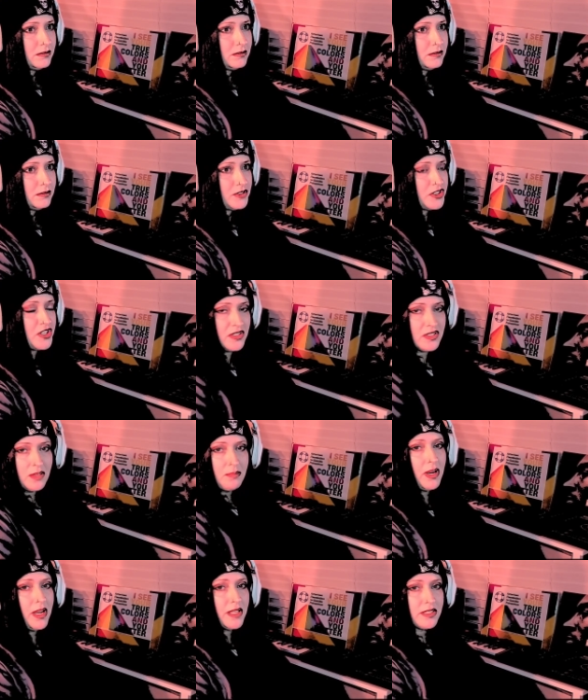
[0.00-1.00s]
Cheesy
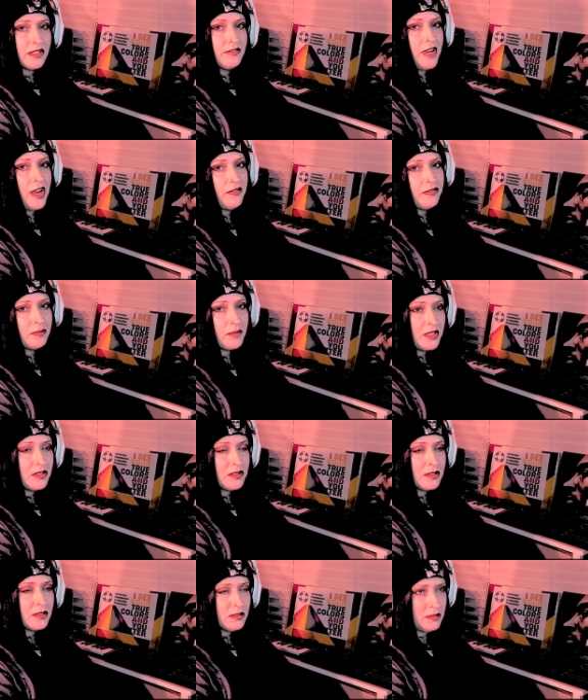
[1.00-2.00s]
positive
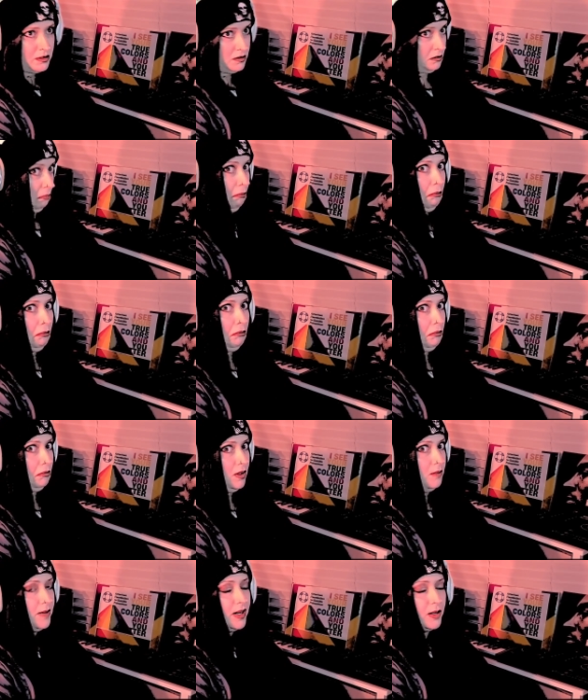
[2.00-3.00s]
affirmations. It
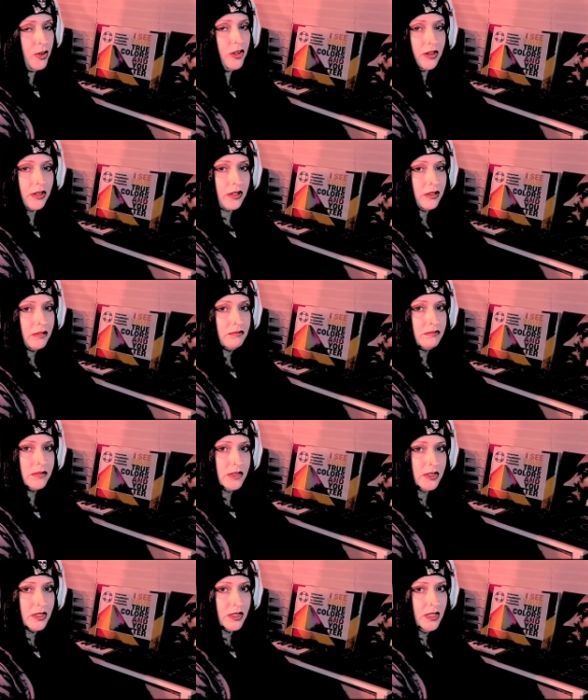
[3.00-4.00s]
might work. You
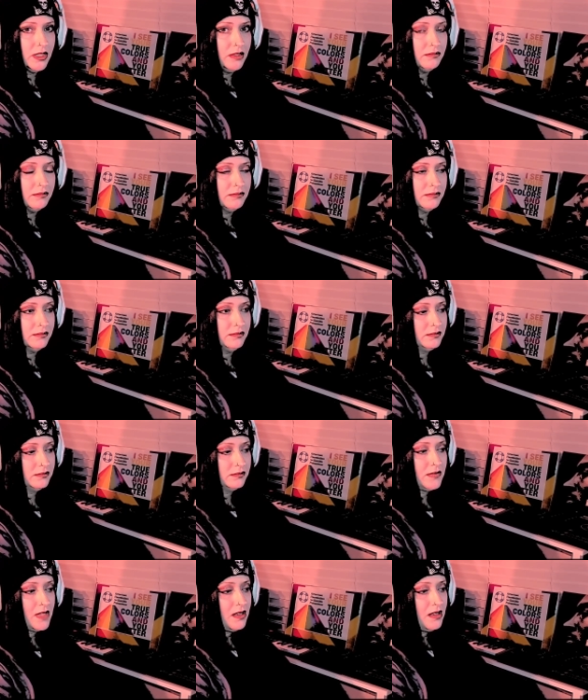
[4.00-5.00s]
don't know.
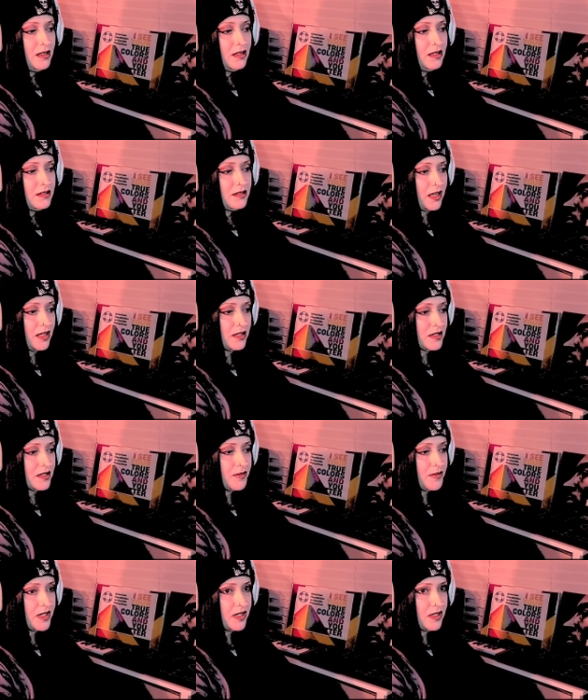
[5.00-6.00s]
Saying
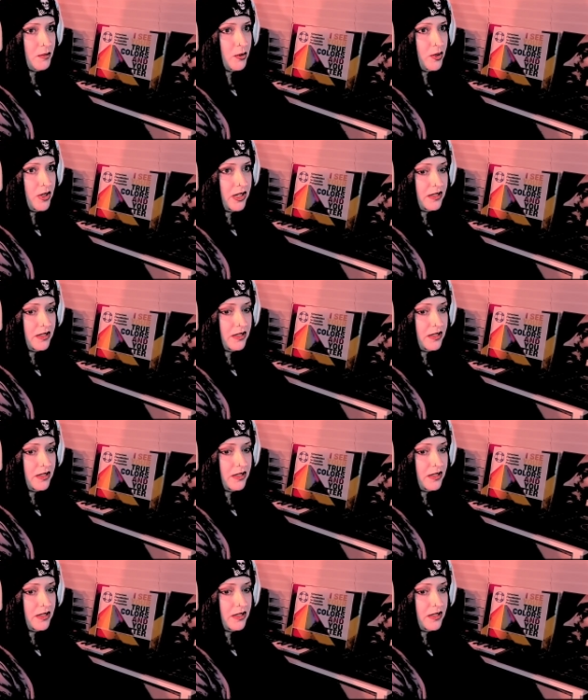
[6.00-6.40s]
something in the morning,